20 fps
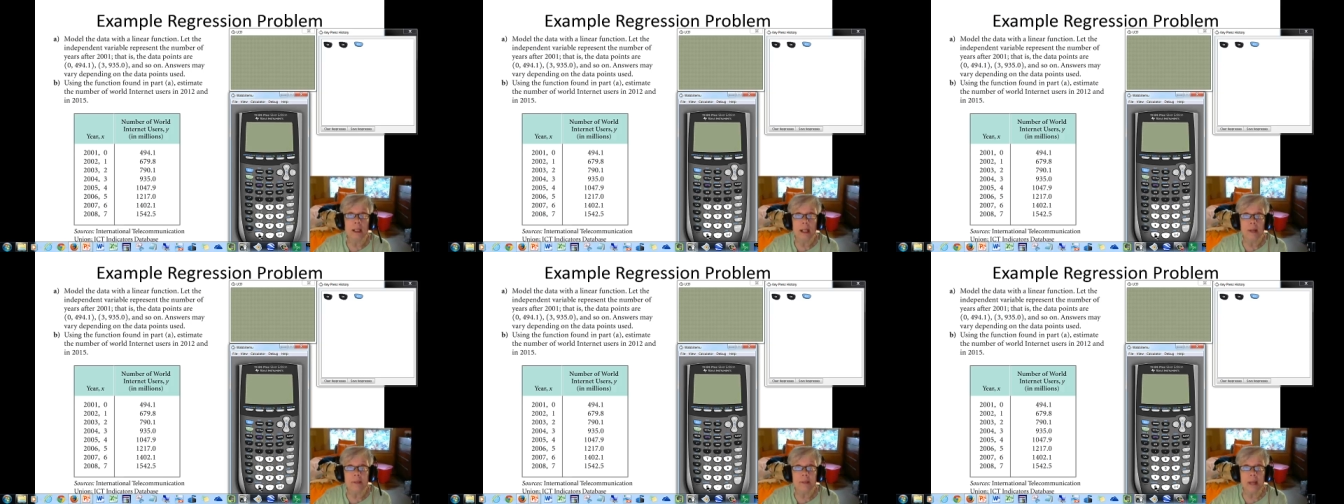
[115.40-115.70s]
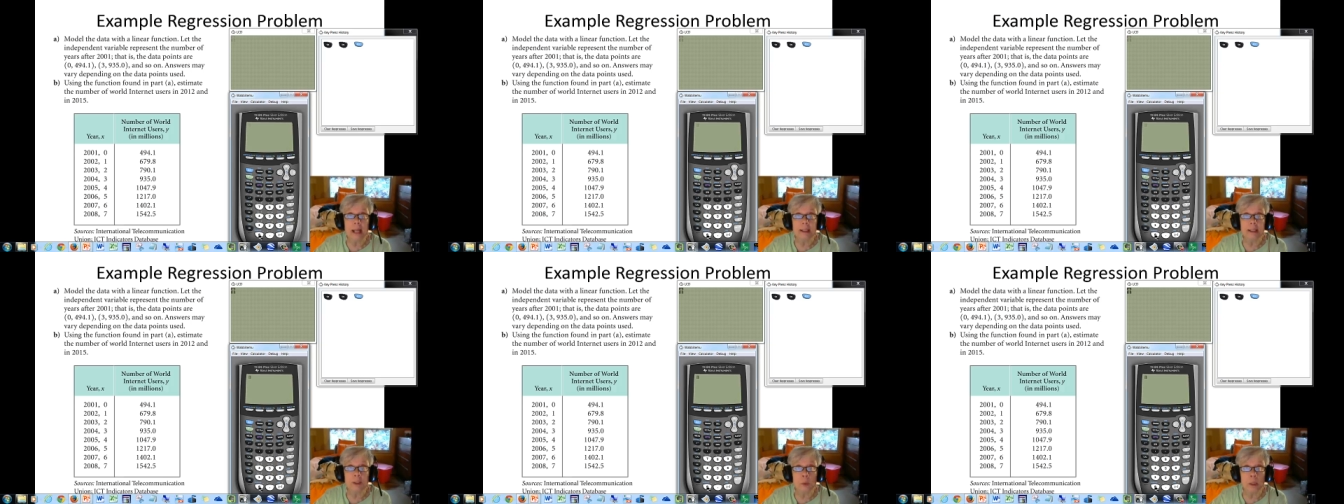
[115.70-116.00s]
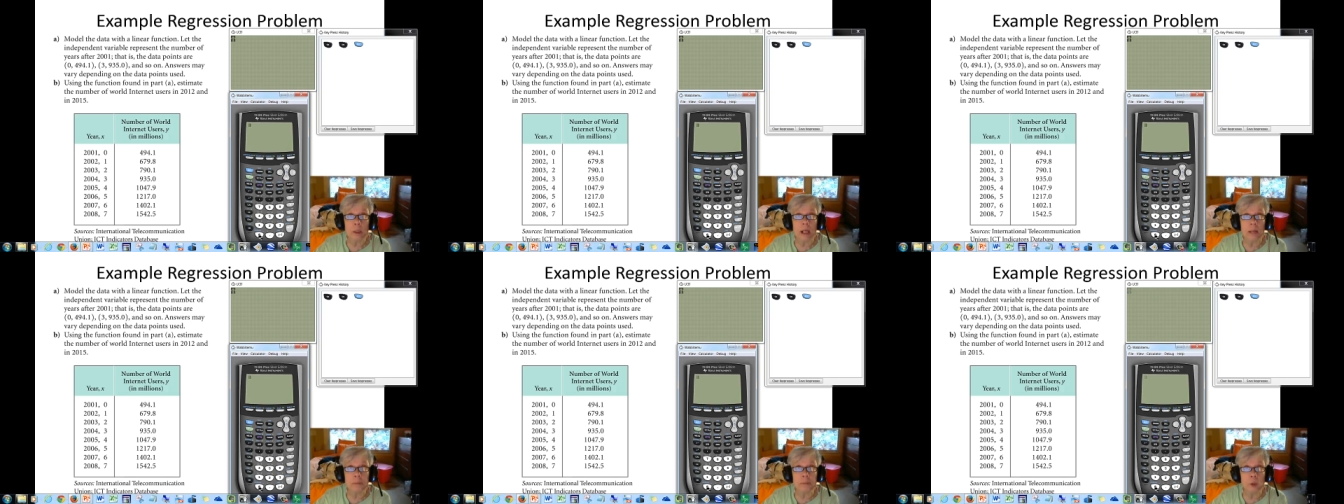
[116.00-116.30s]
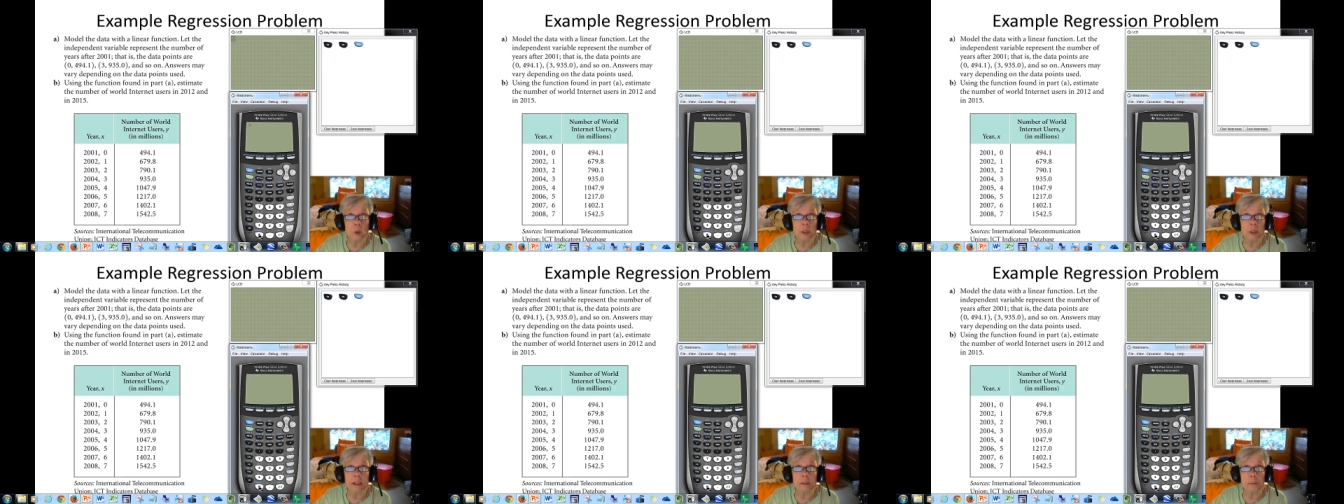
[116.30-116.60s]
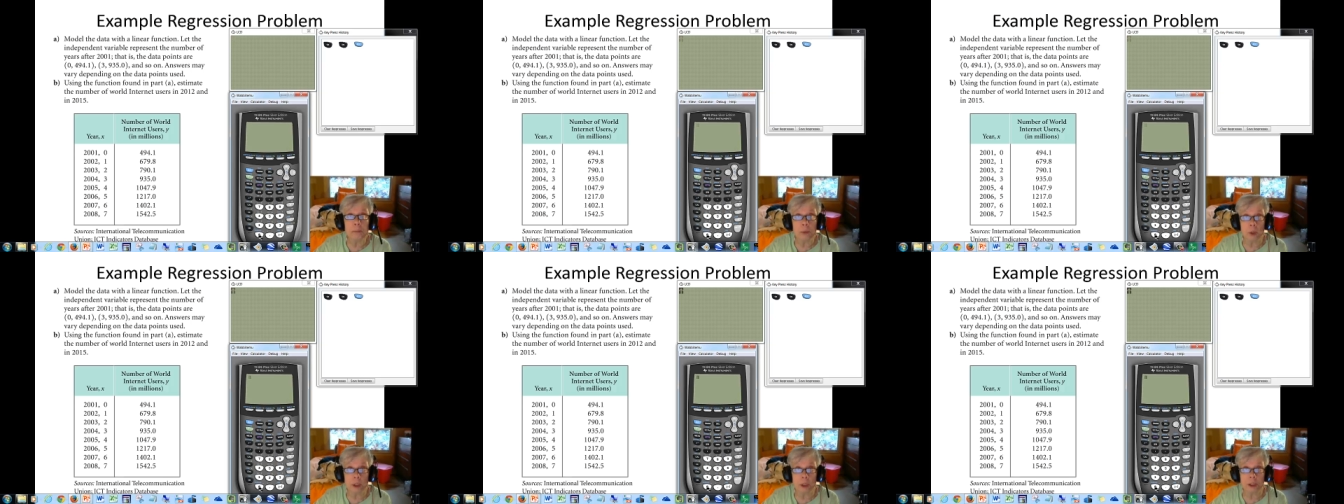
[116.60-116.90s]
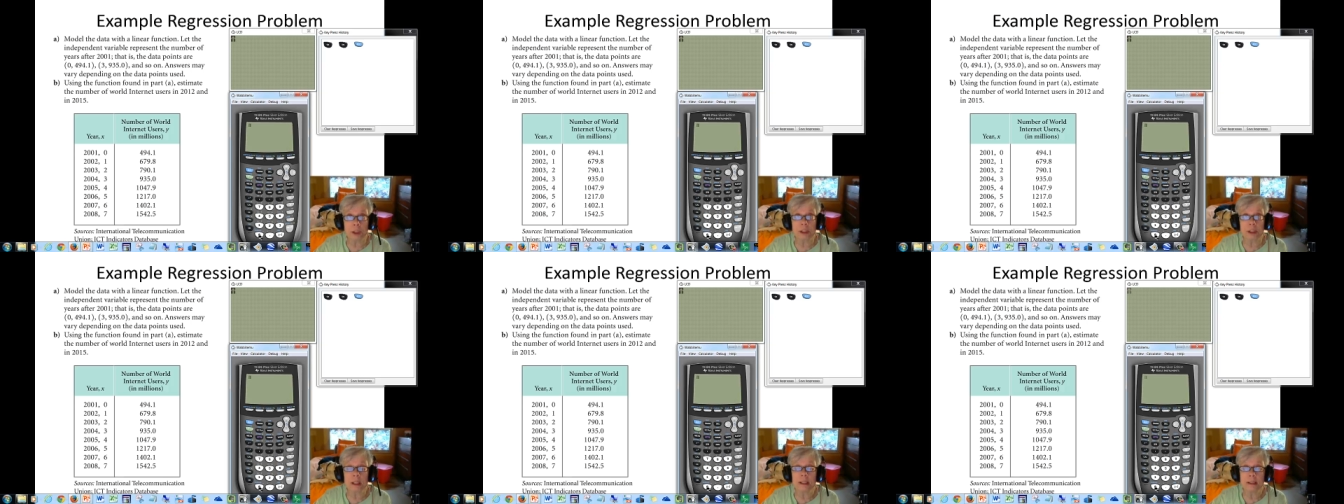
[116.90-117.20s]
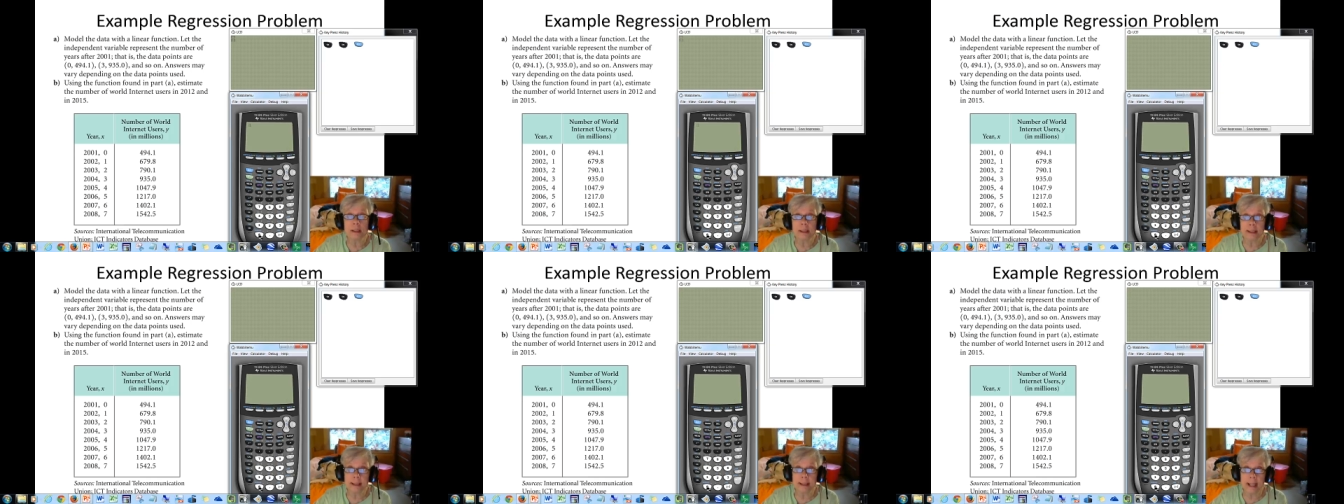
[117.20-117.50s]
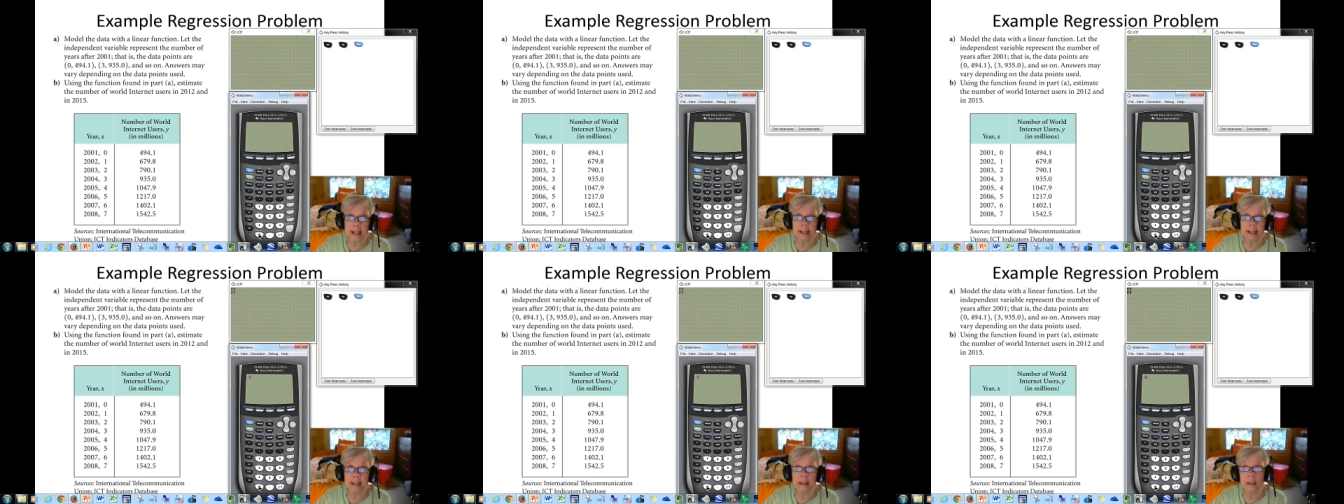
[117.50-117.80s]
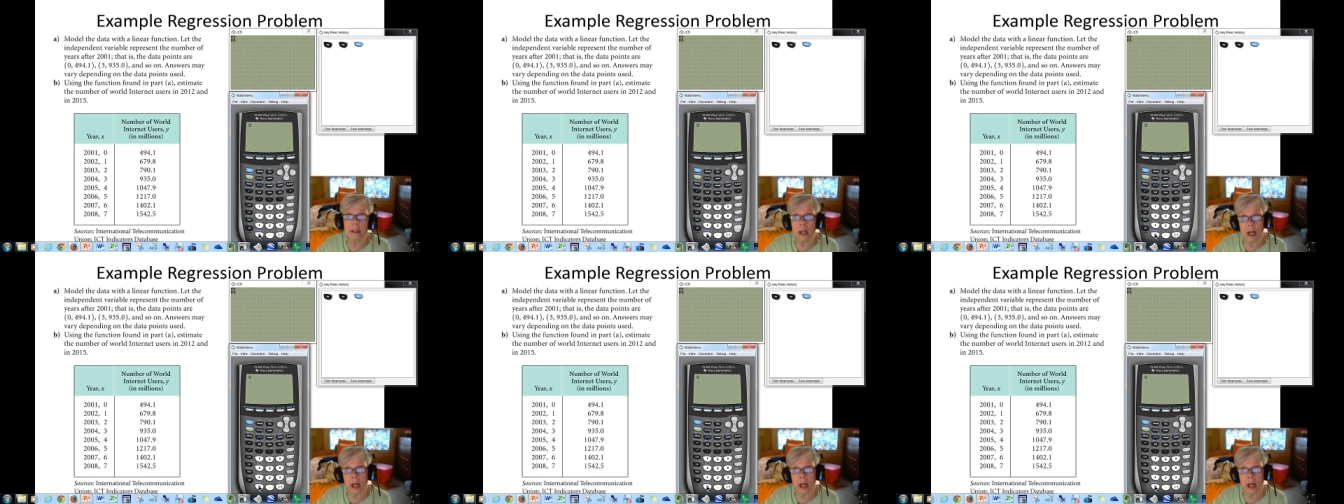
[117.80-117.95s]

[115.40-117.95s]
That's what I'm going to push. Second,